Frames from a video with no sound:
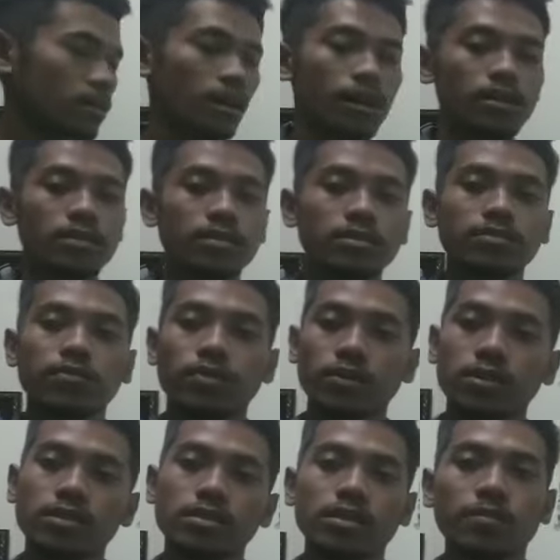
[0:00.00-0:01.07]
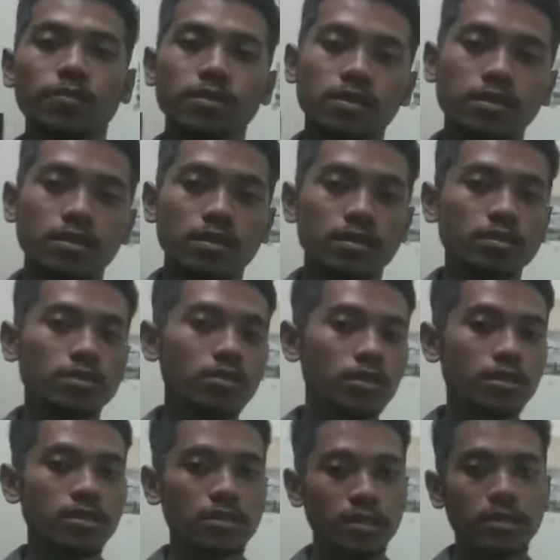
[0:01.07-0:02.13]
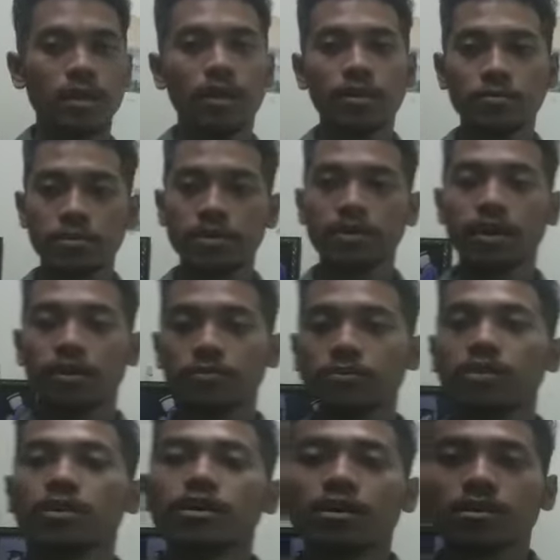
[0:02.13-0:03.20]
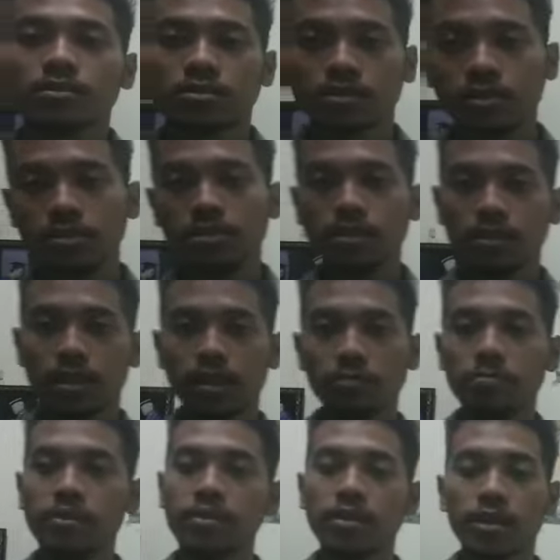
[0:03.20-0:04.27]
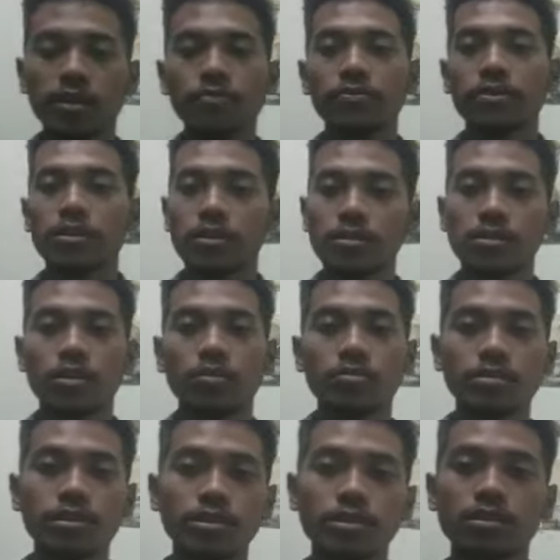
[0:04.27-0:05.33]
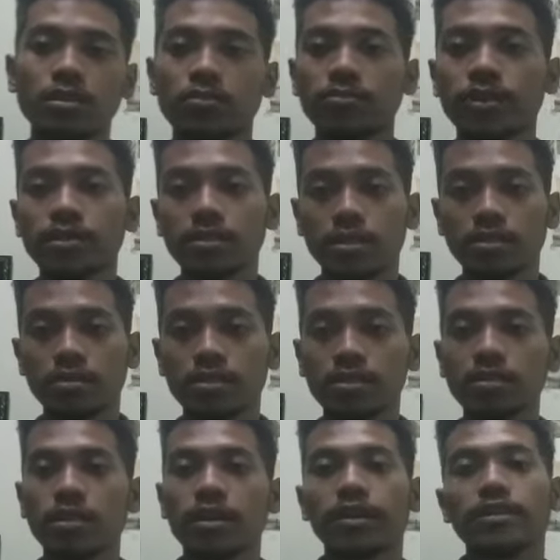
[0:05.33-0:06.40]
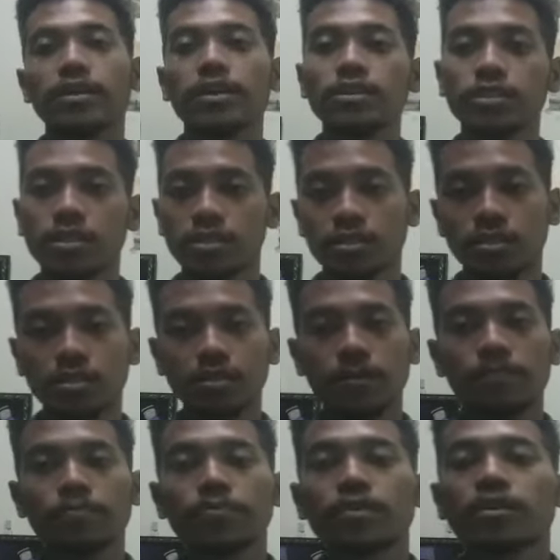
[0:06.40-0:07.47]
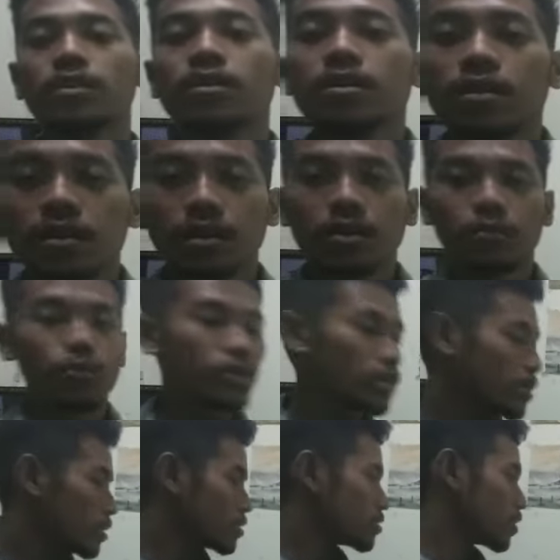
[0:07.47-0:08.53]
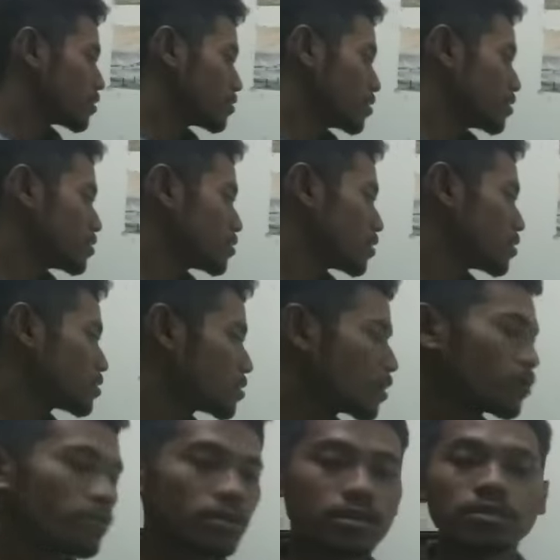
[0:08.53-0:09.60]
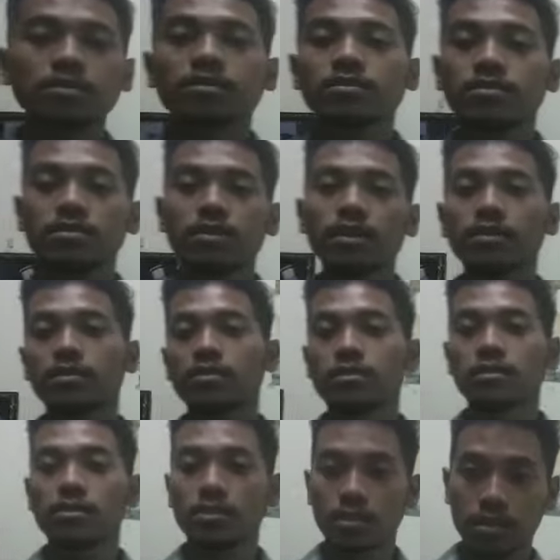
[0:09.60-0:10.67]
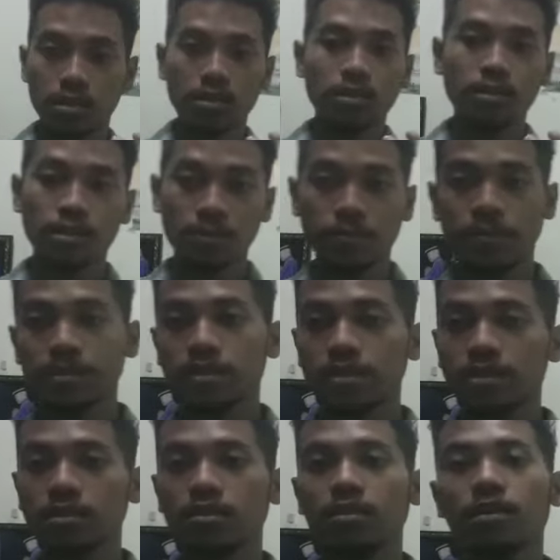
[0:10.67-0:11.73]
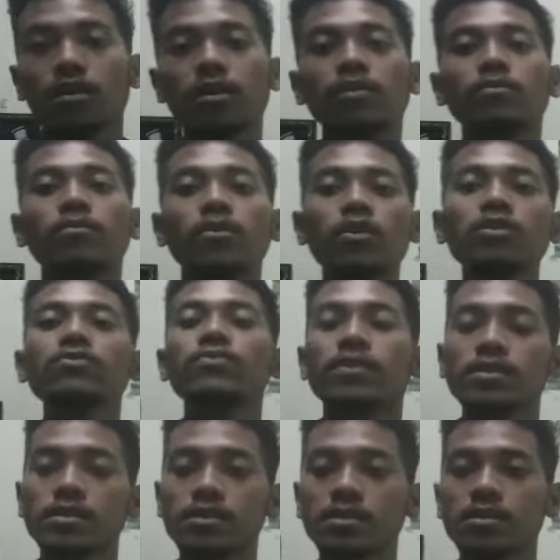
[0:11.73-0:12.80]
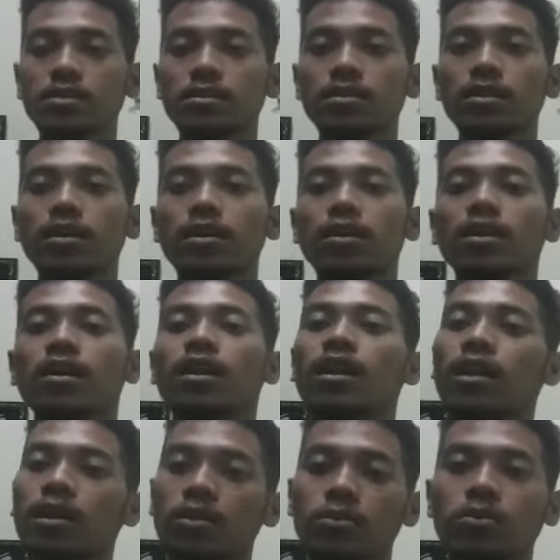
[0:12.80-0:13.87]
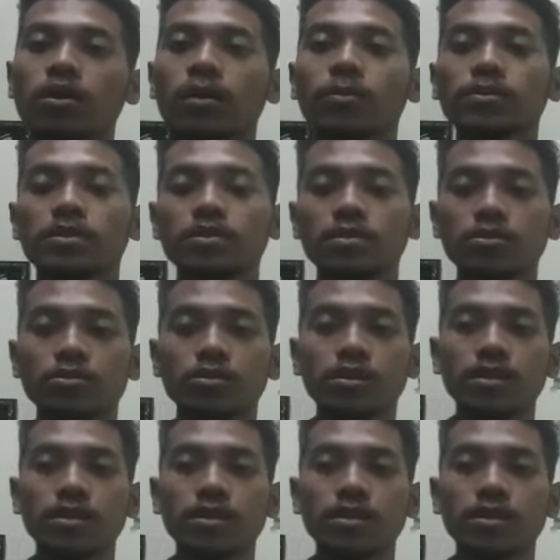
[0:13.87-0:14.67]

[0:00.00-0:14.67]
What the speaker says: hard disk for Lisa PC is solid state hybrid drive. Solid state hybrid drive is a combination of SSD and HDD. With this hard disk, Lisa will start her PC more faster, low capacity